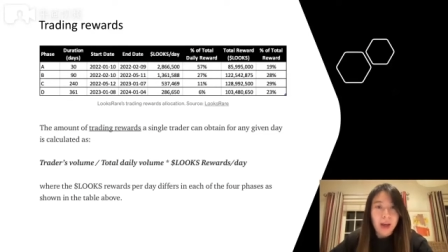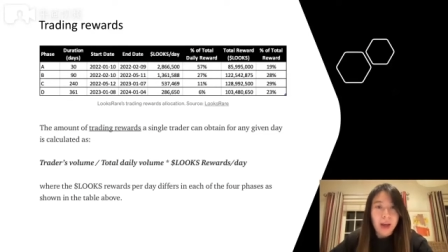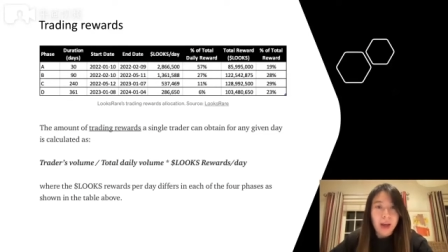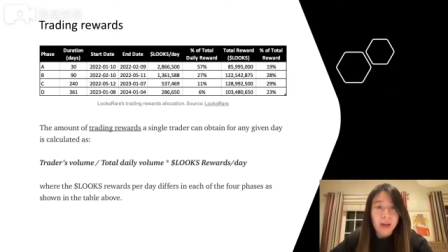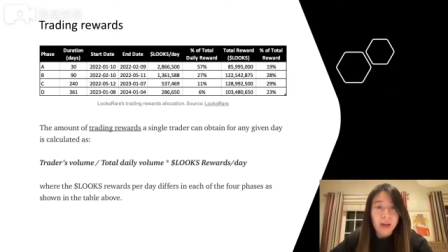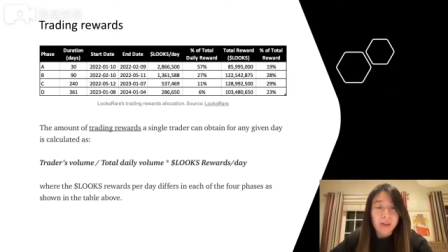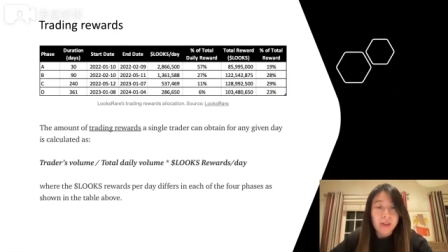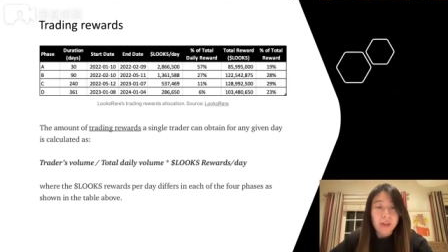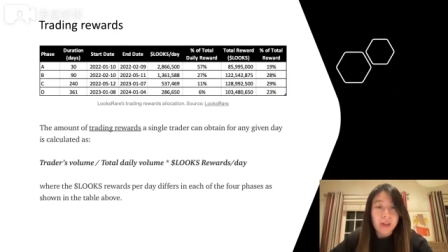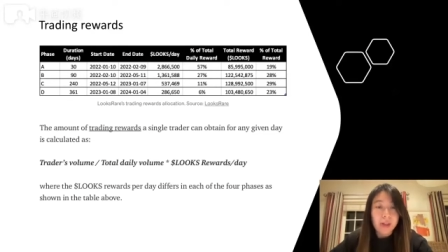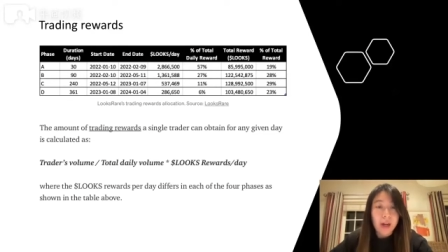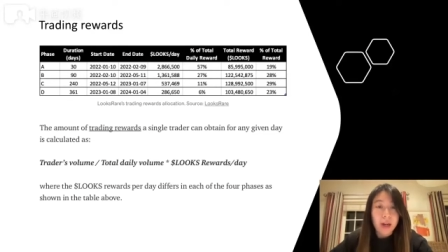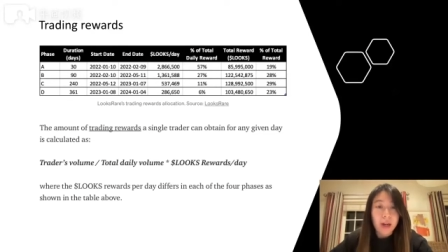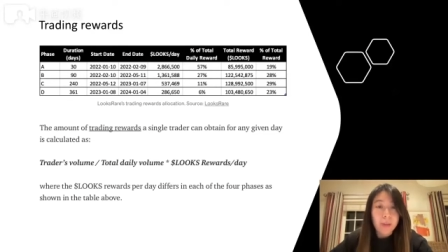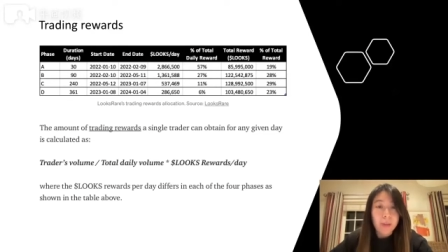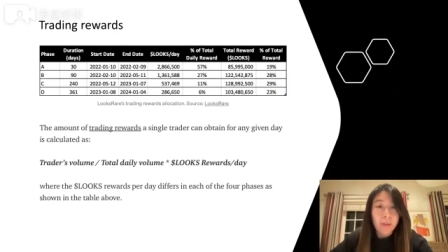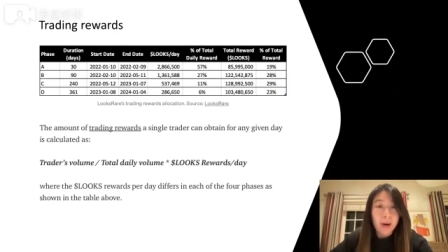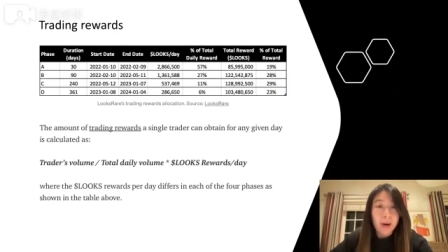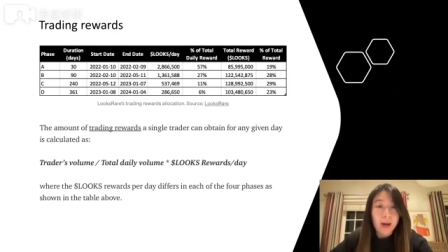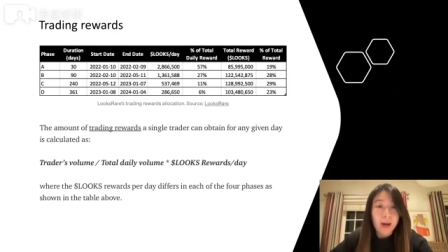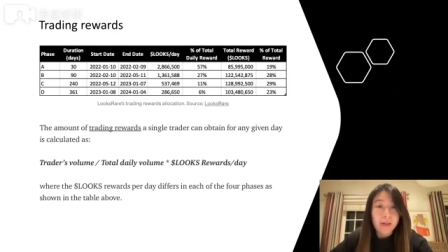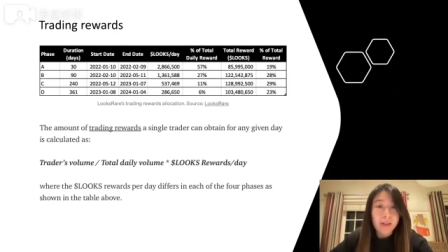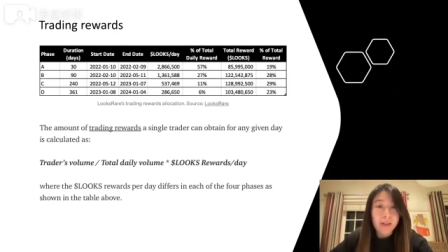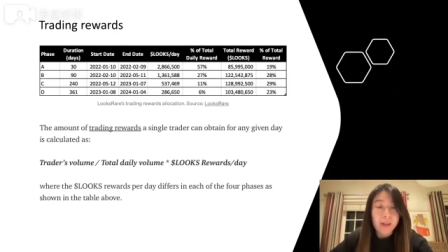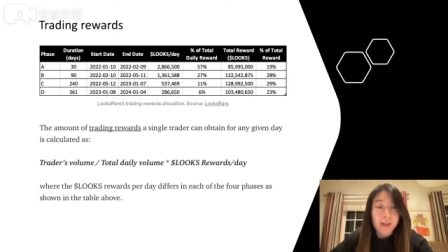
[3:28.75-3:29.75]
As time
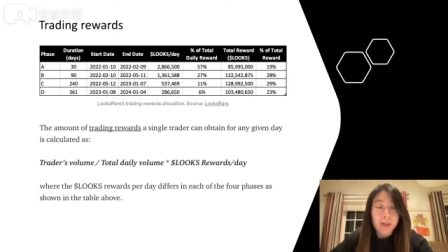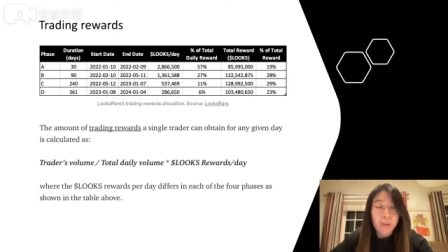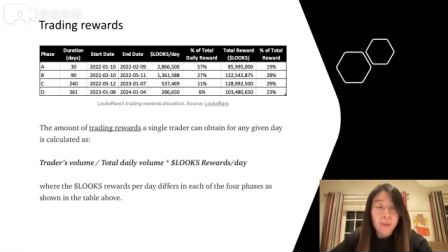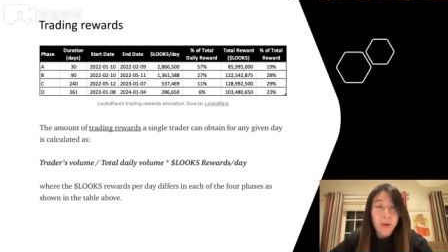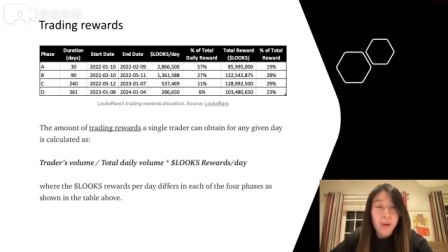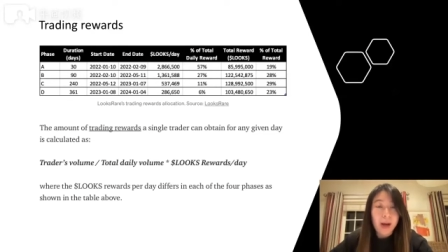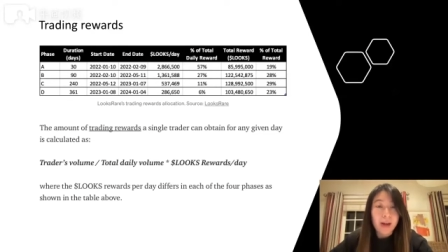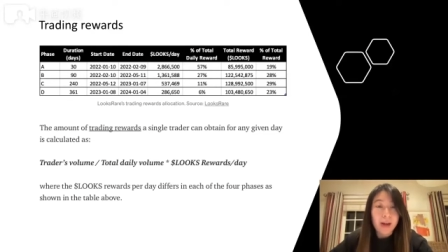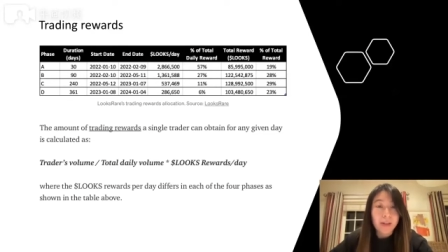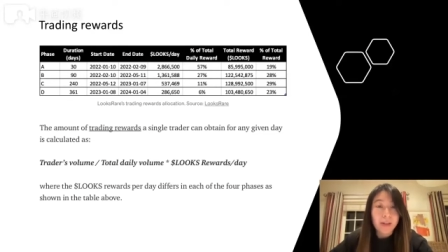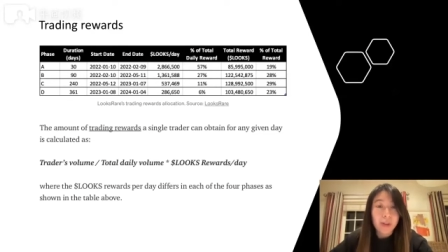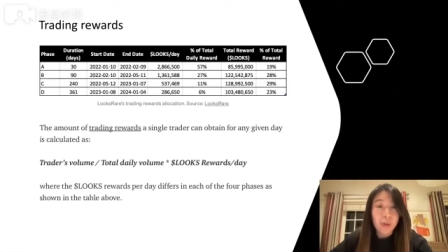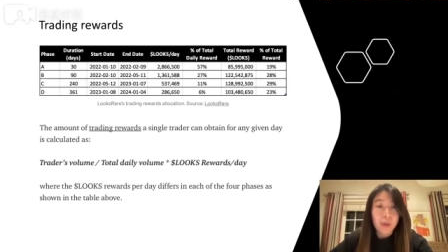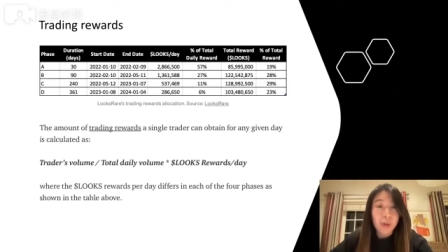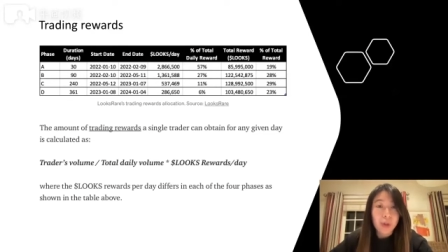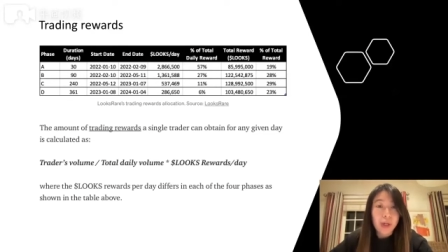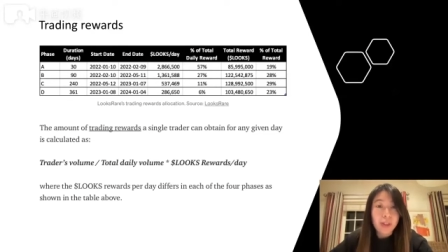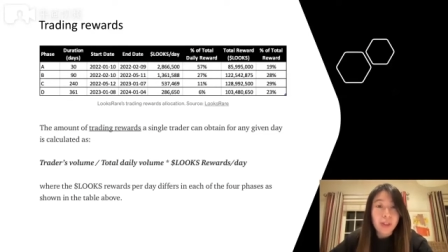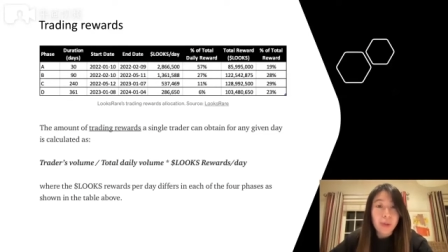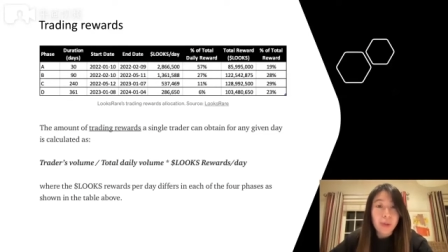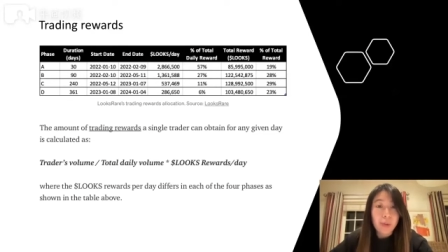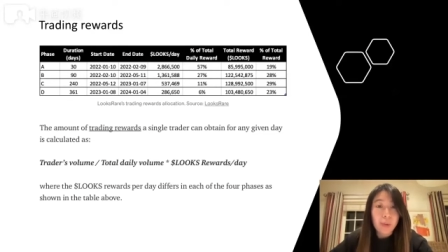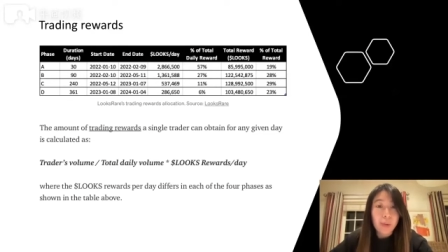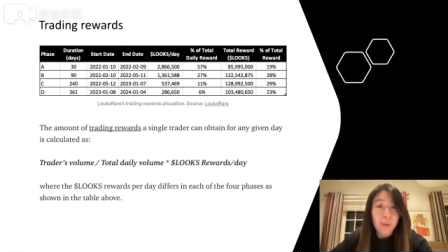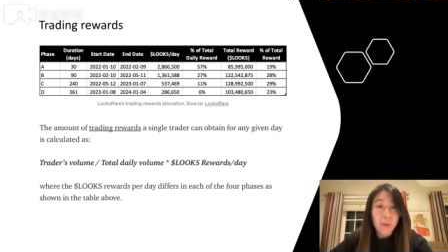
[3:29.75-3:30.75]
passes by, the
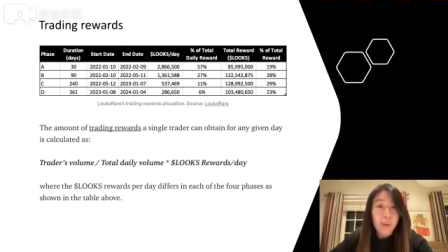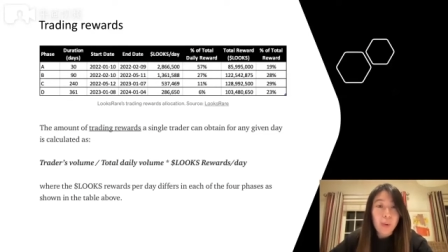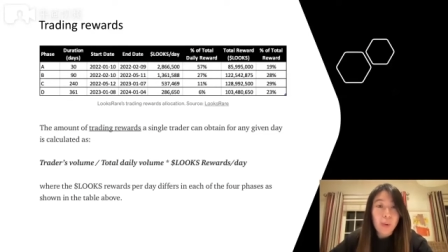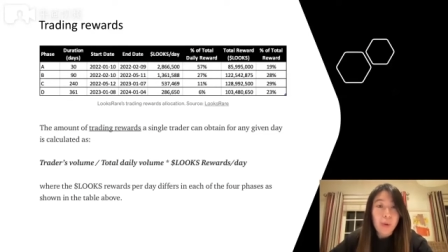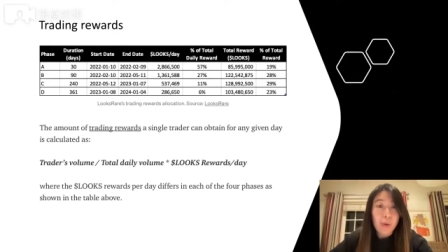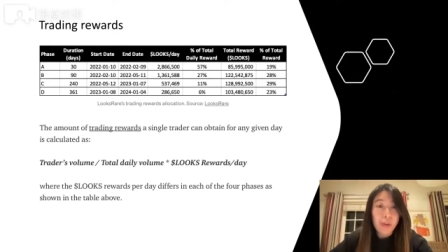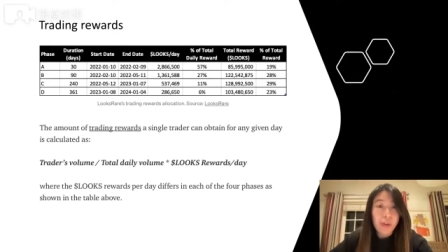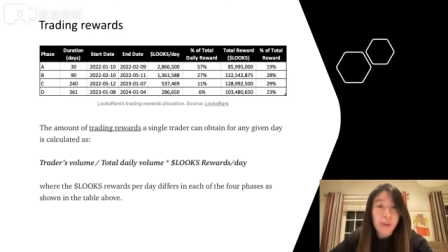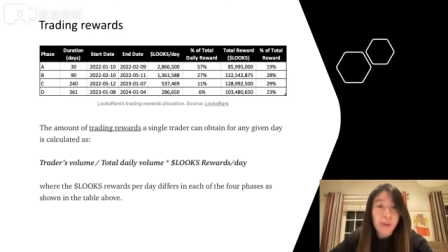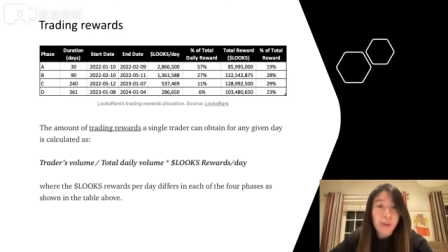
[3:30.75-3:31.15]
trading reward